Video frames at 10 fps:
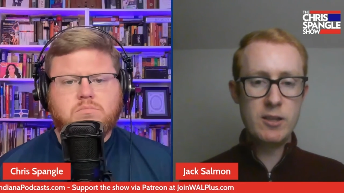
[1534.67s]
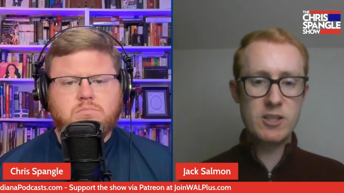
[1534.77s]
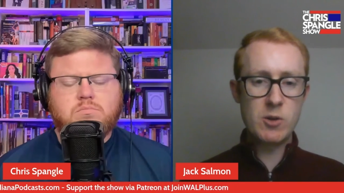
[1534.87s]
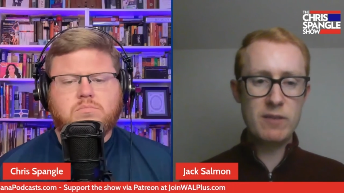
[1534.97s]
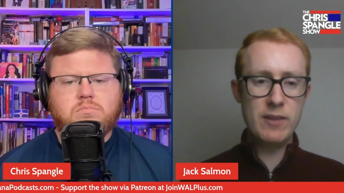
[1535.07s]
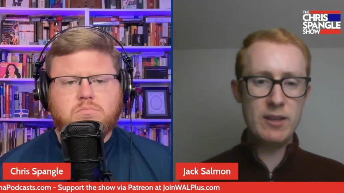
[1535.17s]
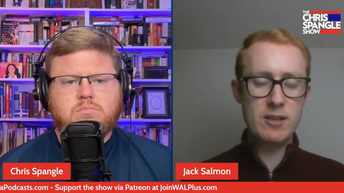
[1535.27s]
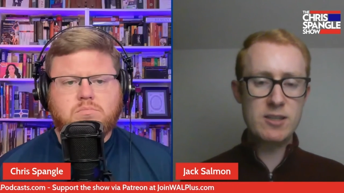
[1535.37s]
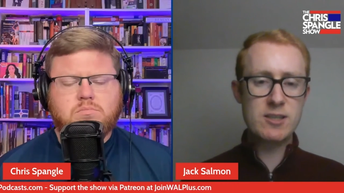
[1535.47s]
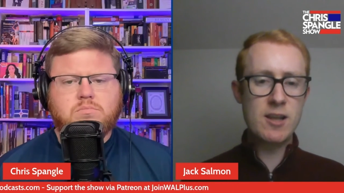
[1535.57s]
Speaker 1: and so I
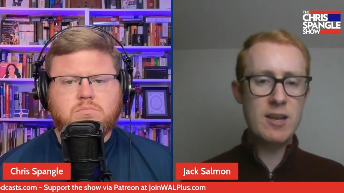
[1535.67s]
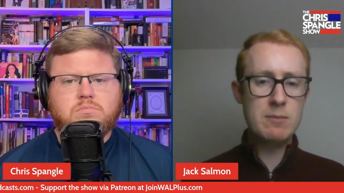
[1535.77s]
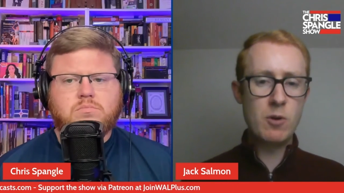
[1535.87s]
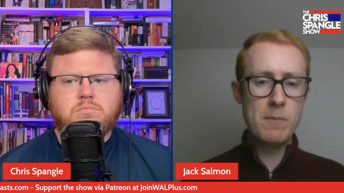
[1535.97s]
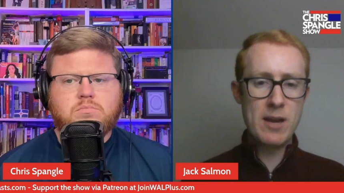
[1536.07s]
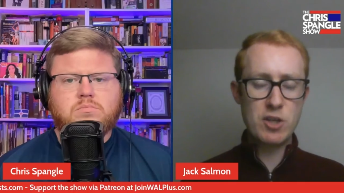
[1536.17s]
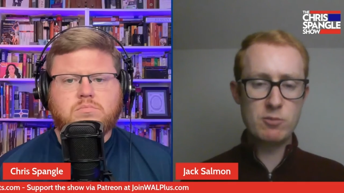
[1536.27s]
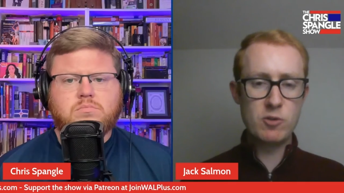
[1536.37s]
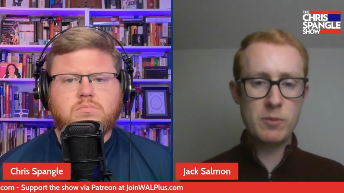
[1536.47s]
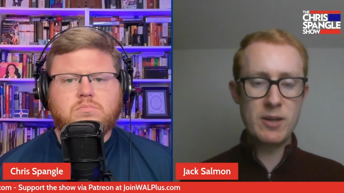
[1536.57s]
think it's slightly more
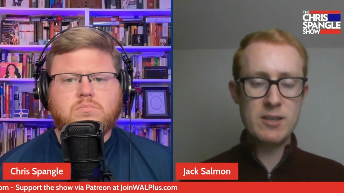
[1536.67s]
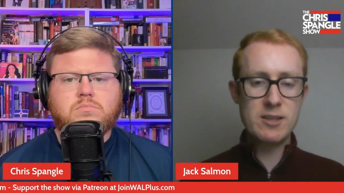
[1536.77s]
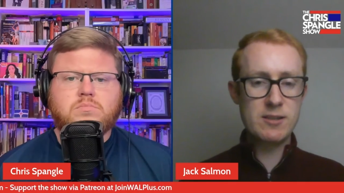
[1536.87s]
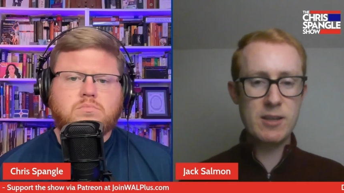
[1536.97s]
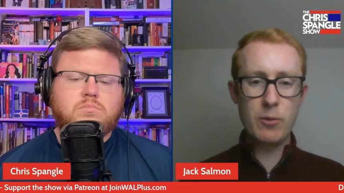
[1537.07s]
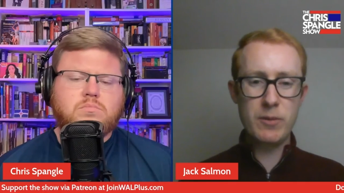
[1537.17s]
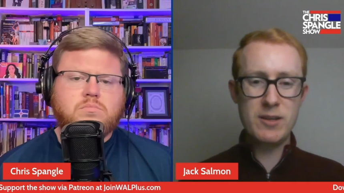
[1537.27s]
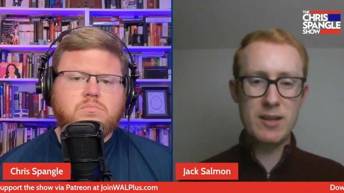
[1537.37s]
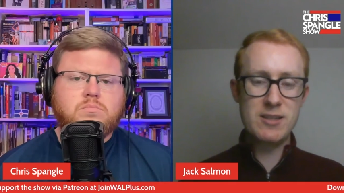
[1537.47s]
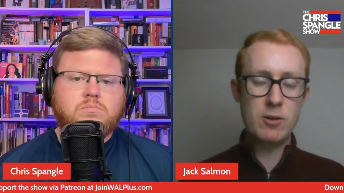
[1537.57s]
manageable, but it's
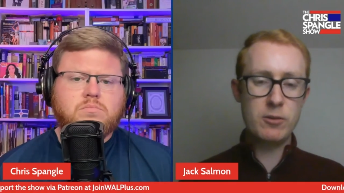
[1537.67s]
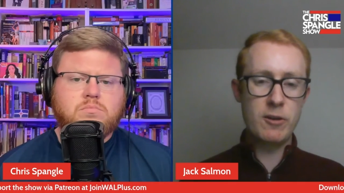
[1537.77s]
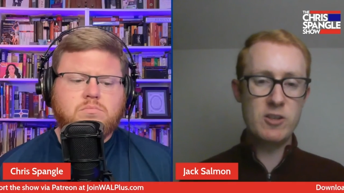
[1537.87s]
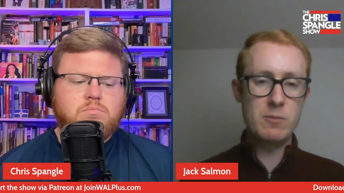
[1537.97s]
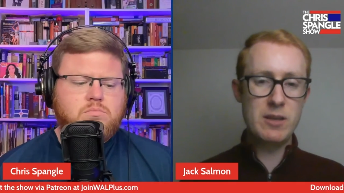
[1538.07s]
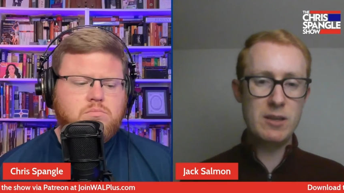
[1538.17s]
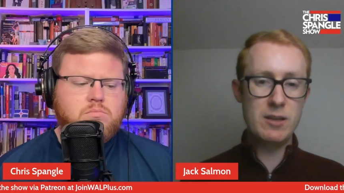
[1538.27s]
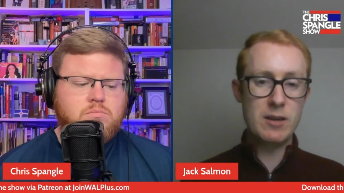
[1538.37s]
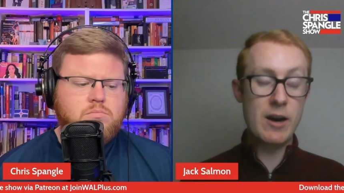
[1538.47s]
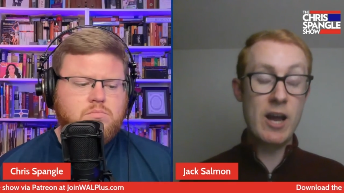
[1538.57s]
still it's not going to
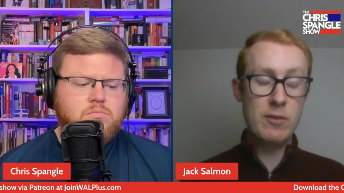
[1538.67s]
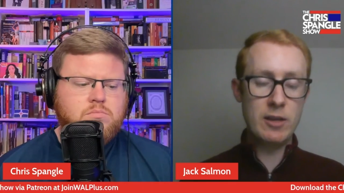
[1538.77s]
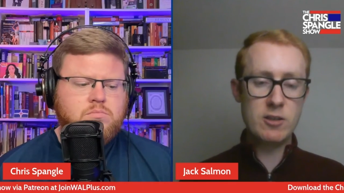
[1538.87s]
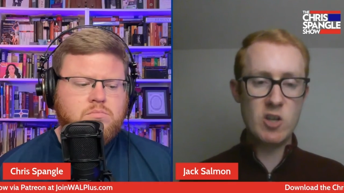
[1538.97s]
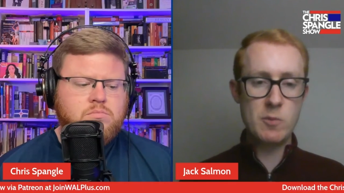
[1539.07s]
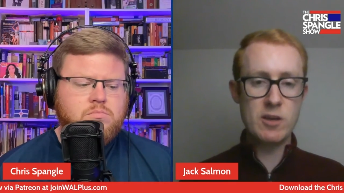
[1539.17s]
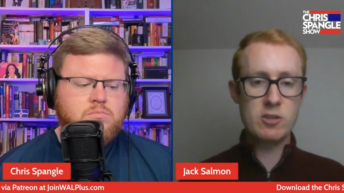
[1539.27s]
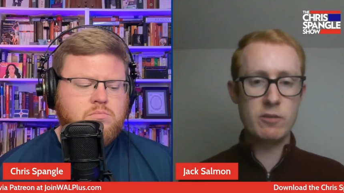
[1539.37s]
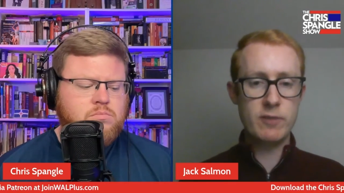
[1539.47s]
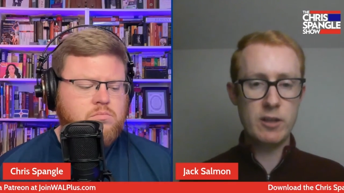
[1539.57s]
be. I don't think it's going to be
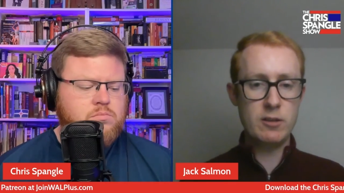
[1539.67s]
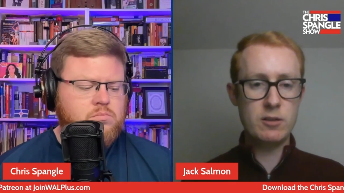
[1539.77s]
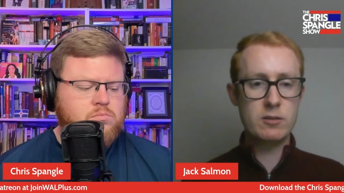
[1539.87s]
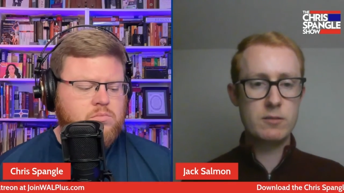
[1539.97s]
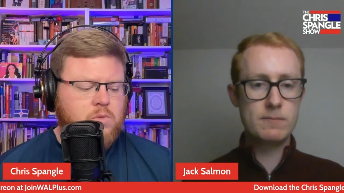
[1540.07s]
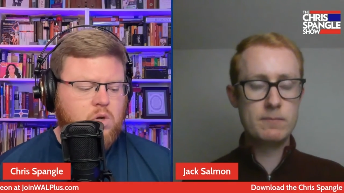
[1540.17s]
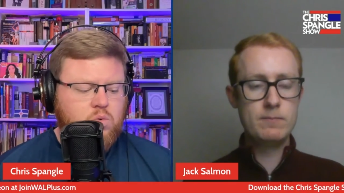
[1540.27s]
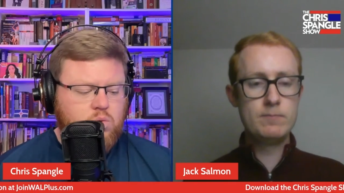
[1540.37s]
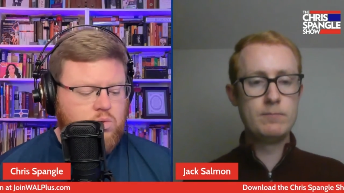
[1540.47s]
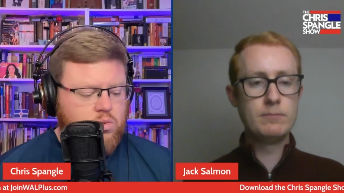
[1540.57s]
a soft landing.
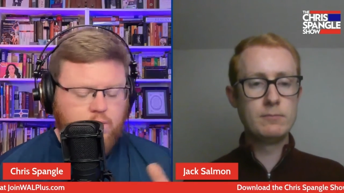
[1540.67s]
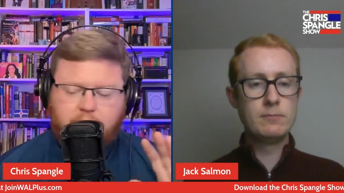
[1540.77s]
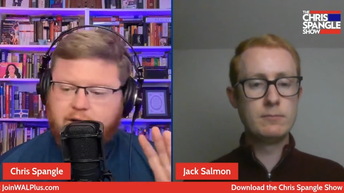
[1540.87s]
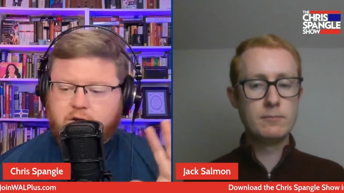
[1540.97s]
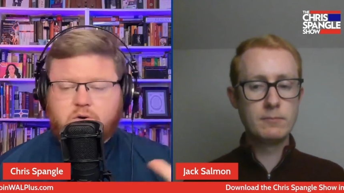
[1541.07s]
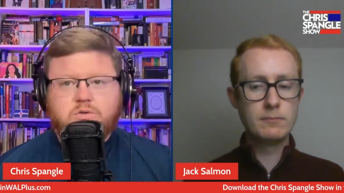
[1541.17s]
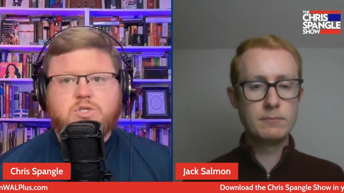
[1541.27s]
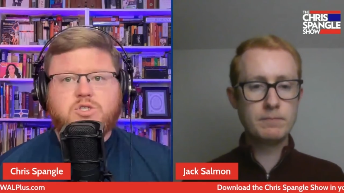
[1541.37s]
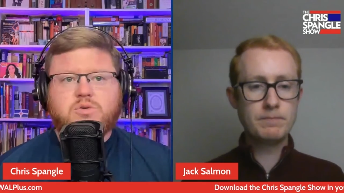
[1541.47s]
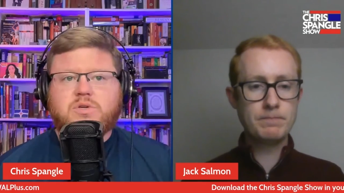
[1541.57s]
Speaker 2: We're not going to hold
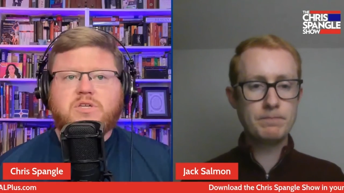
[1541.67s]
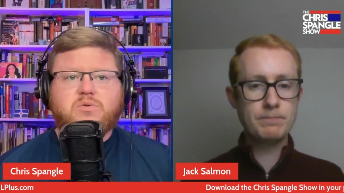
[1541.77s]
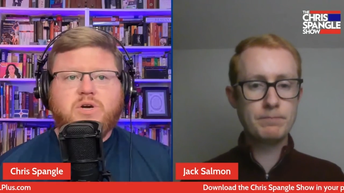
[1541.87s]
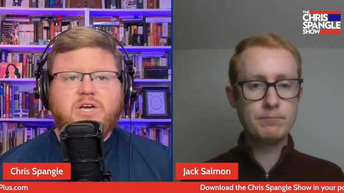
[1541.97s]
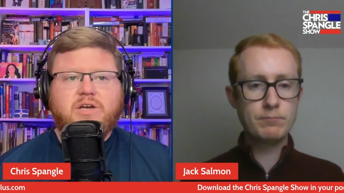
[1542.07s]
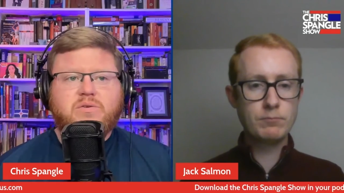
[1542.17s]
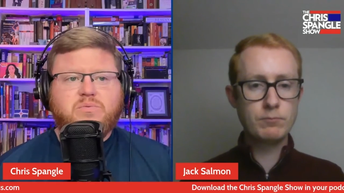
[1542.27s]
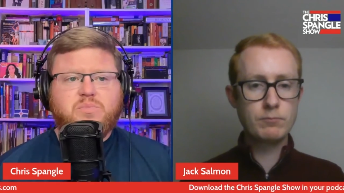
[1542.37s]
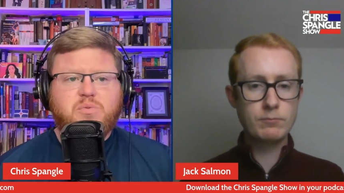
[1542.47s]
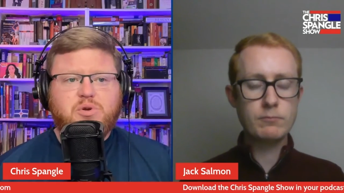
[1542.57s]
you to it either way,
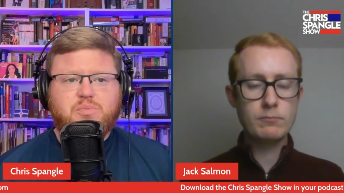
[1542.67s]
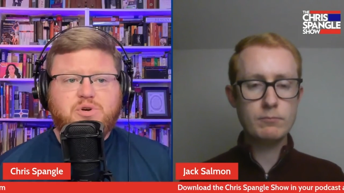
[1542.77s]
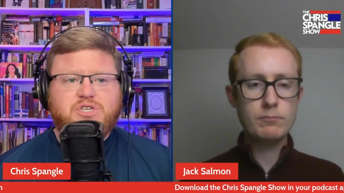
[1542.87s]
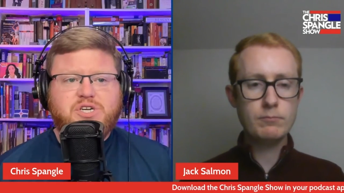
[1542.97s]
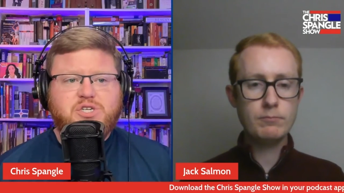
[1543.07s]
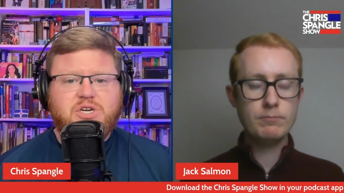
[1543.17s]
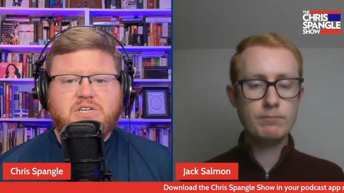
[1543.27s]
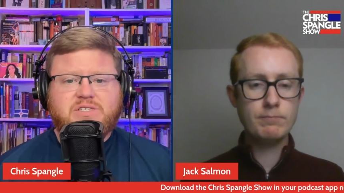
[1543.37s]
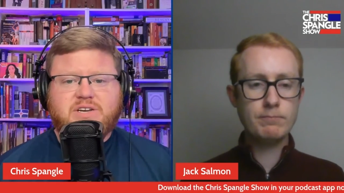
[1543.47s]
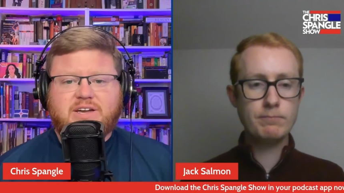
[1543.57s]
but we appreciate your
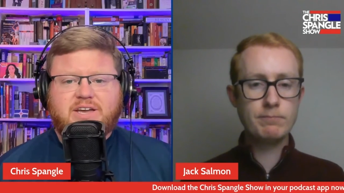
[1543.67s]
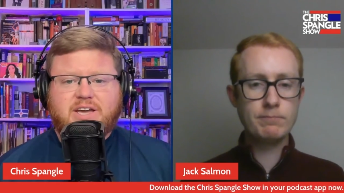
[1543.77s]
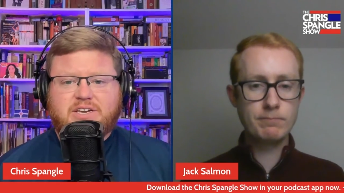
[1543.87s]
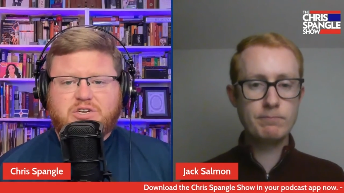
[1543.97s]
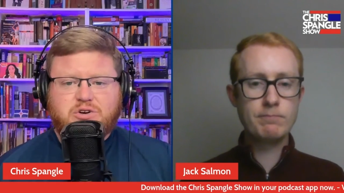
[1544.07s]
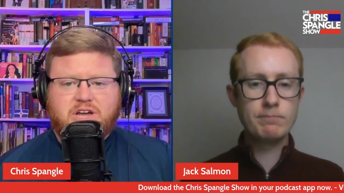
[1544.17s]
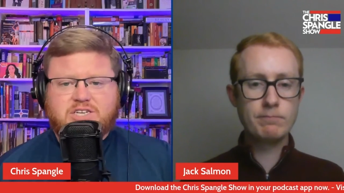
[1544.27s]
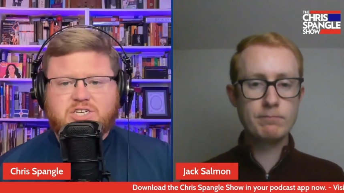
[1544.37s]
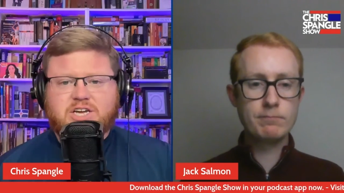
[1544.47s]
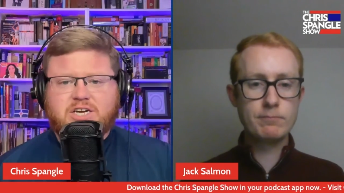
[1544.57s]
insight and your
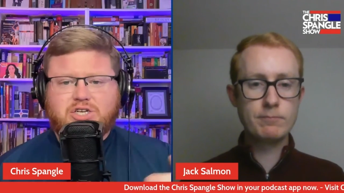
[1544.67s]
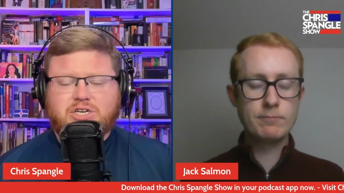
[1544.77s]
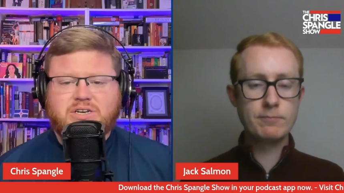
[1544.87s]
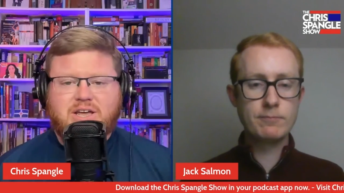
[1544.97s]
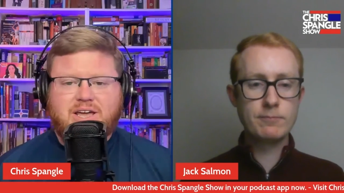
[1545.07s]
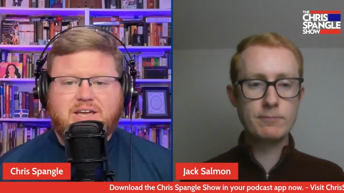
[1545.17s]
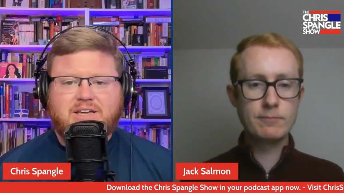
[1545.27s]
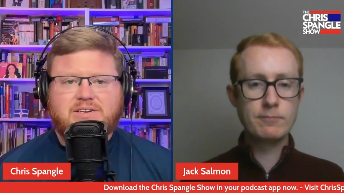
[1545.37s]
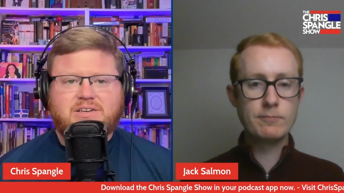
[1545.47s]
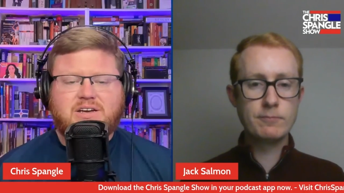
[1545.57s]
education
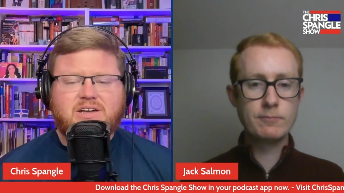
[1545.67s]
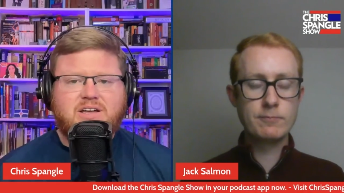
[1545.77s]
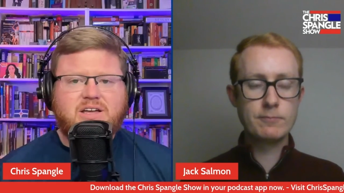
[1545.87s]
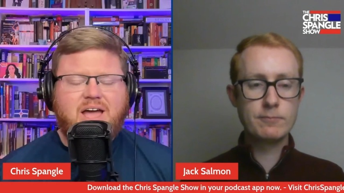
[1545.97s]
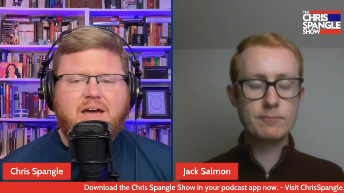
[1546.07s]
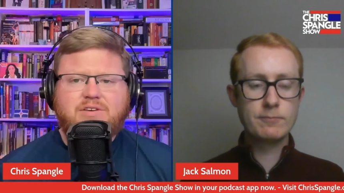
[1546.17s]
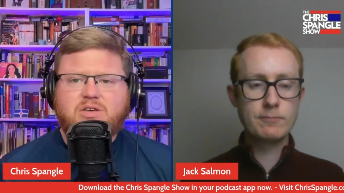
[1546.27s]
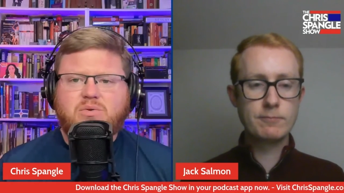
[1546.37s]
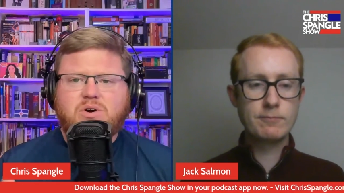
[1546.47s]
and uh, having you